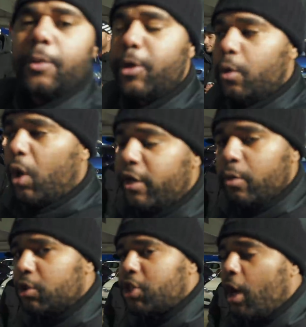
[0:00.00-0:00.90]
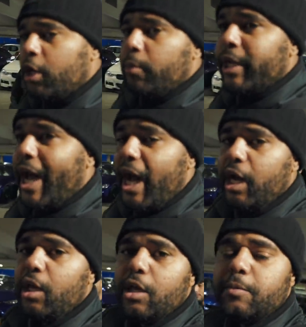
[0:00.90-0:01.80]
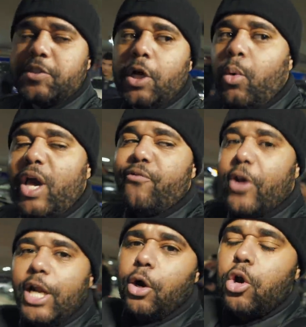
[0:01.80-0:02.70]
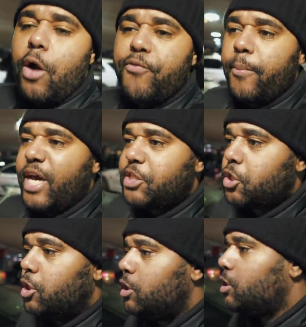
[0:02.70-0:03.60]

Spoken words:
Anybody wondering what's going on with that? Still waiting for a little confirmation.